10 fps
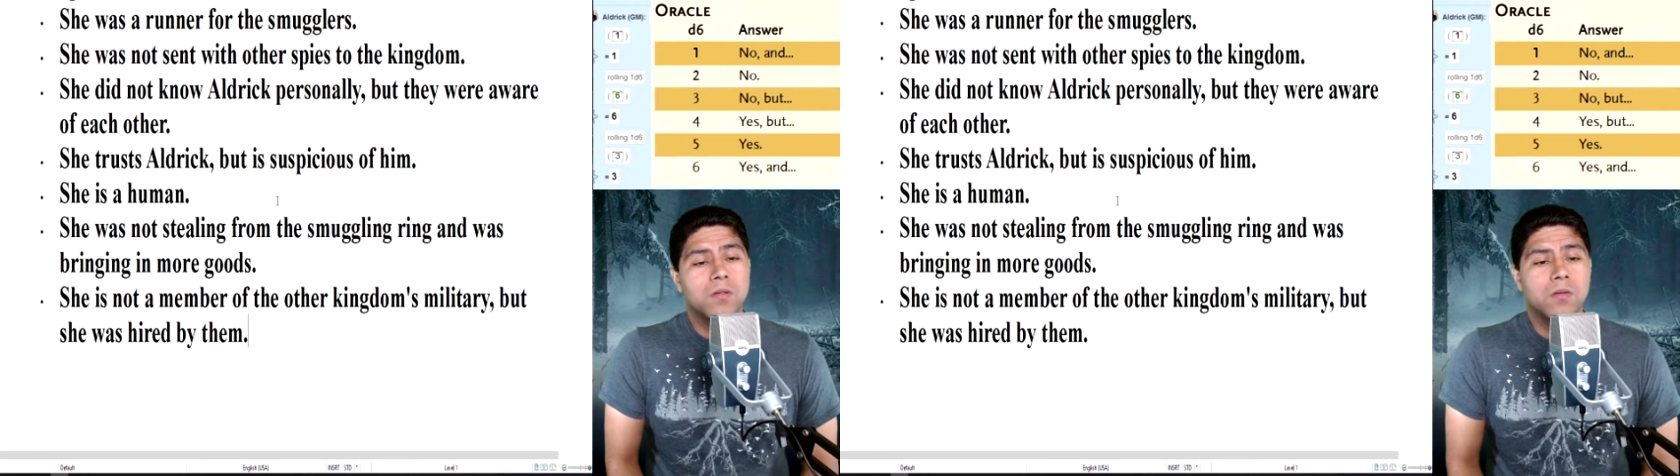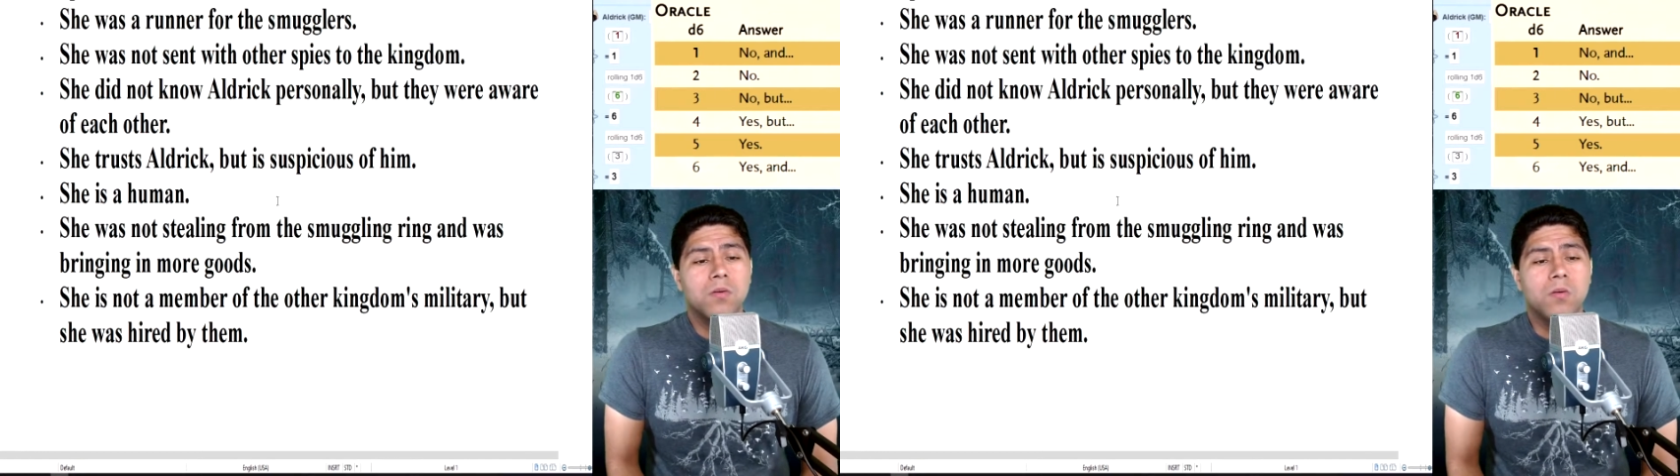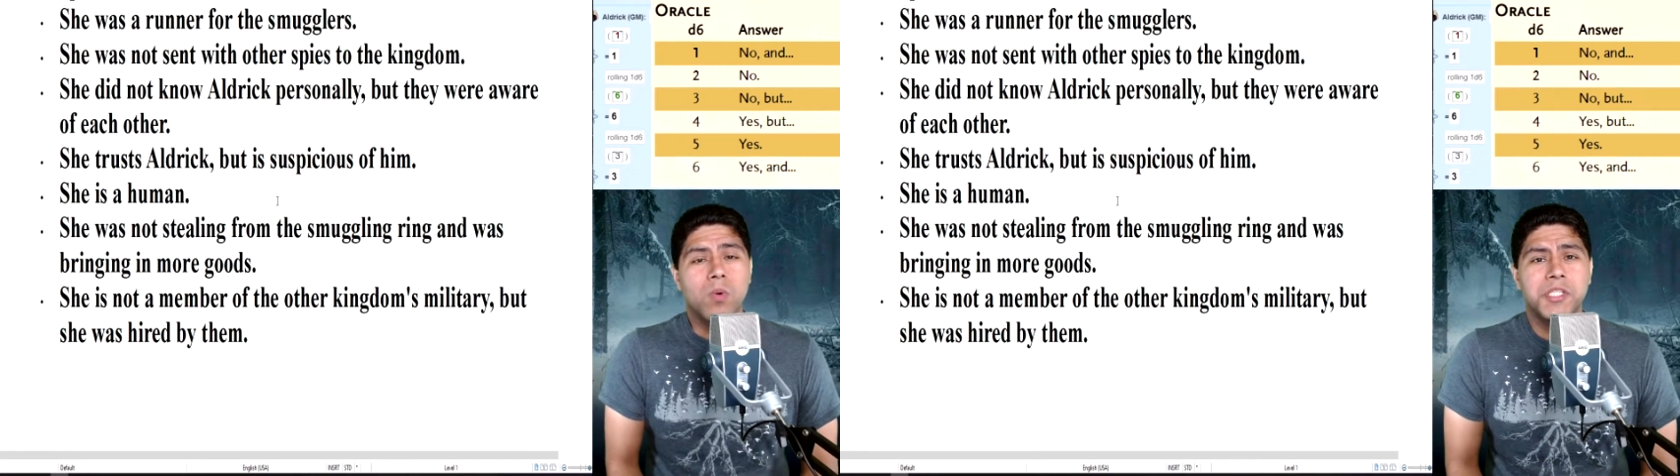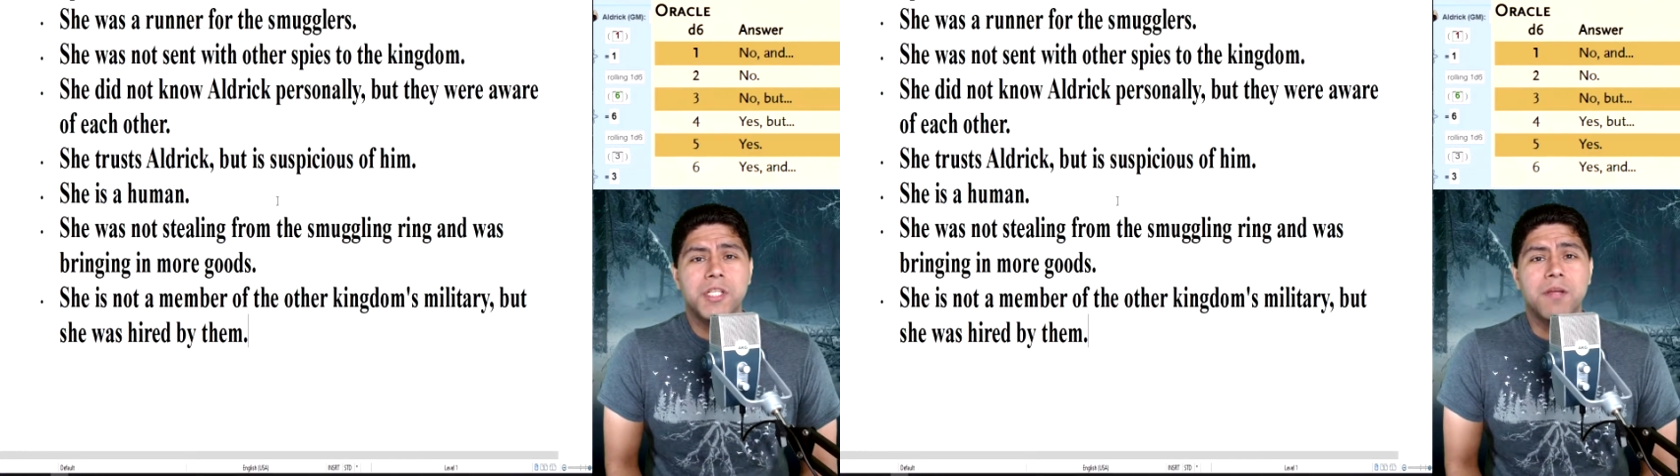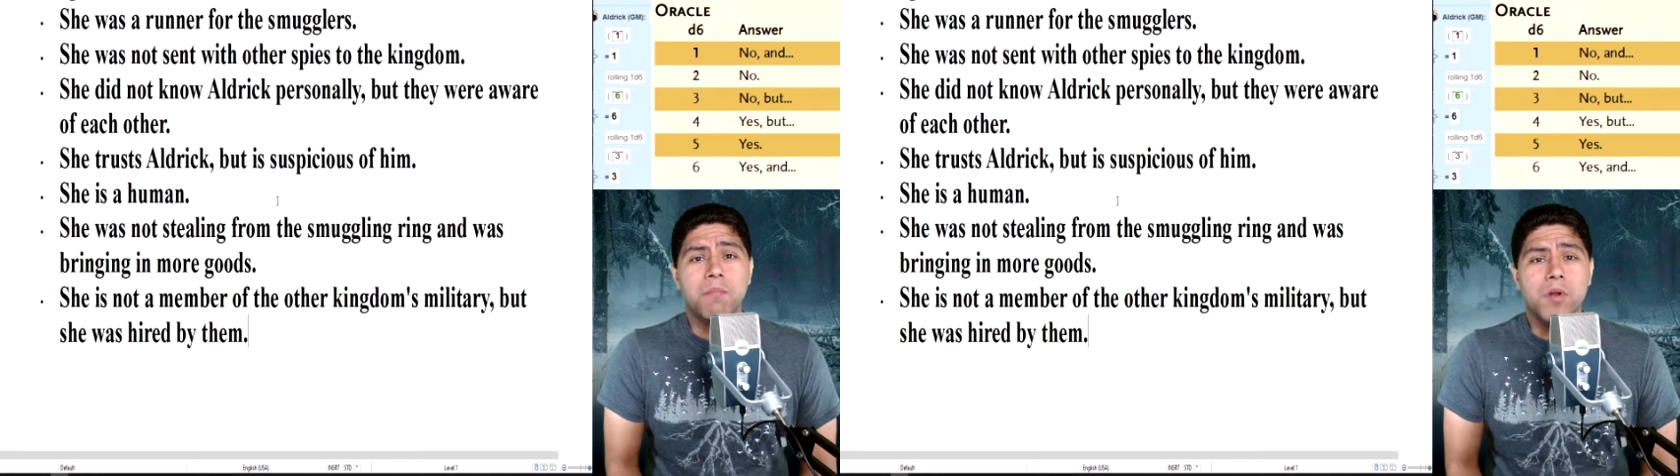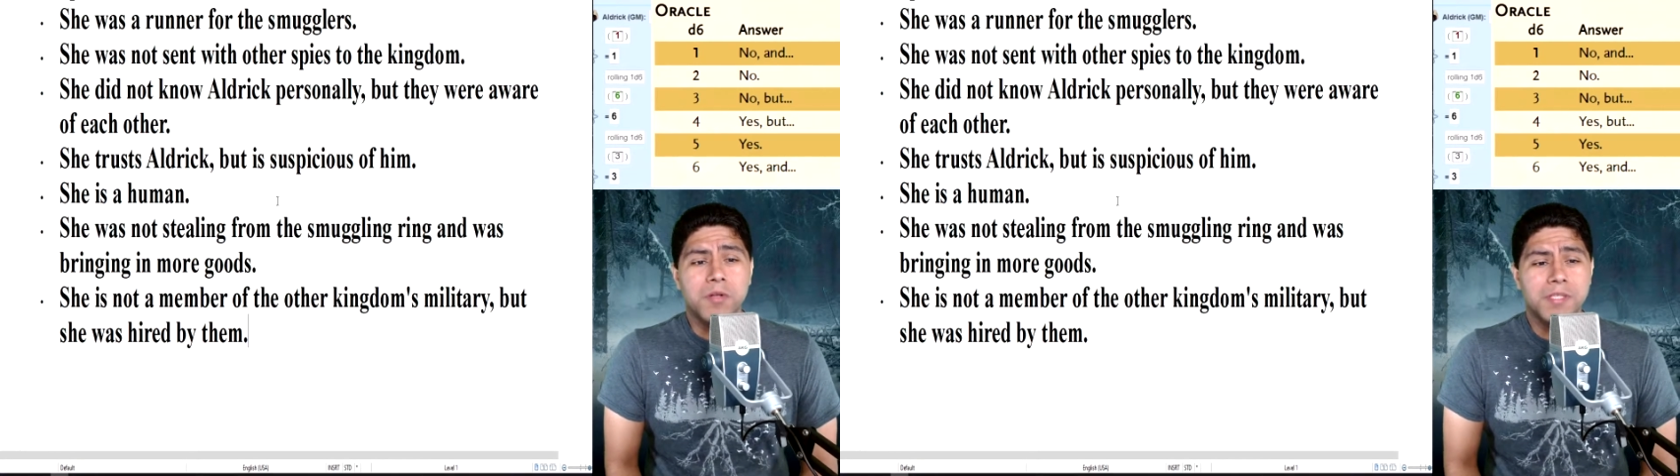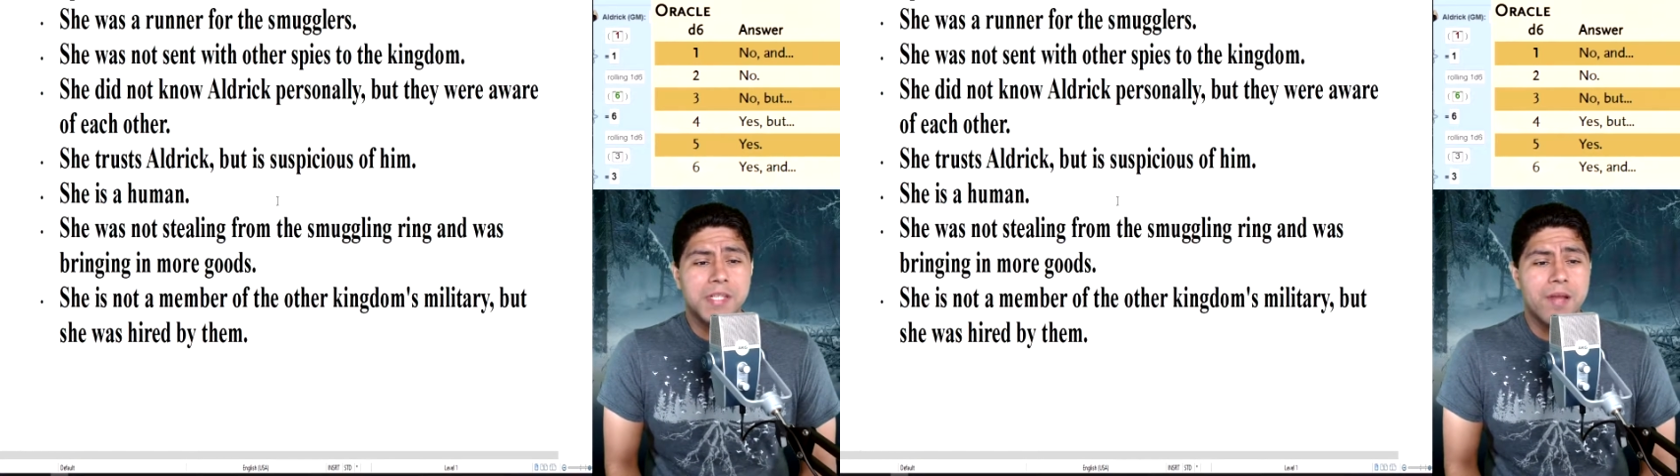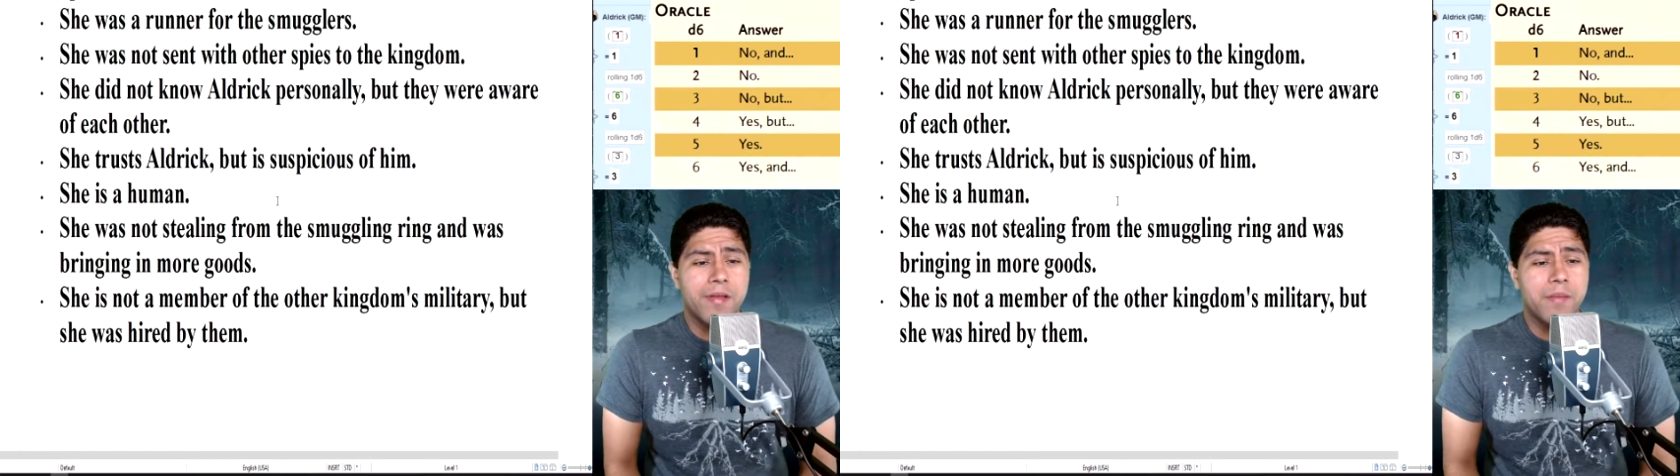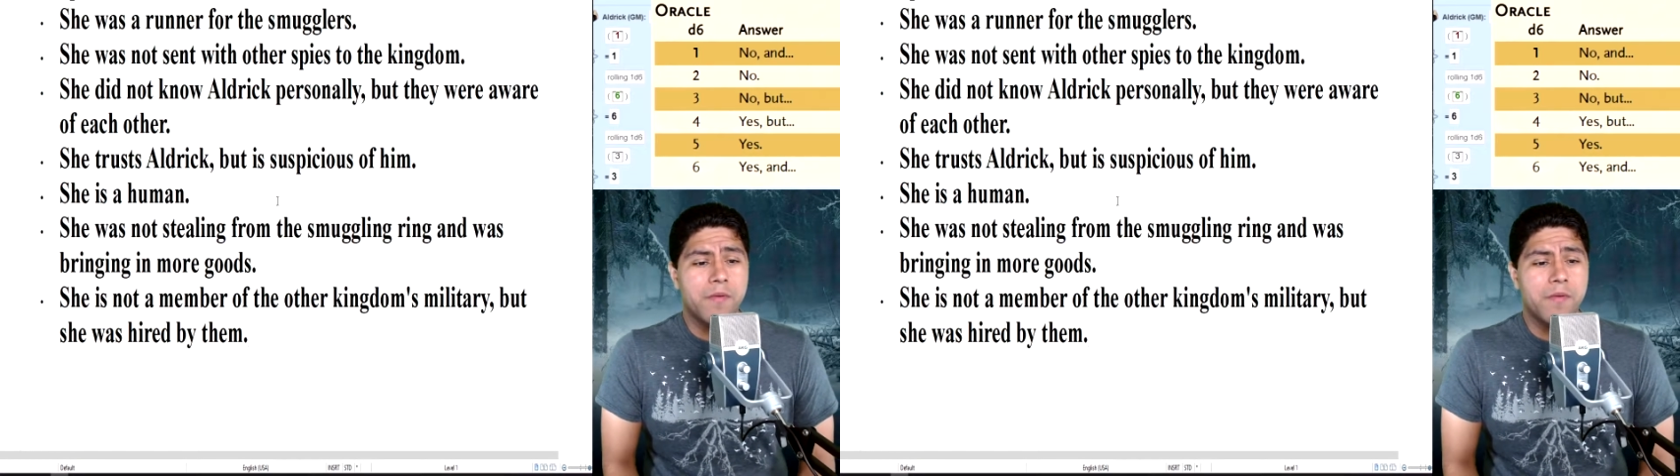Ooh, was she a mercenary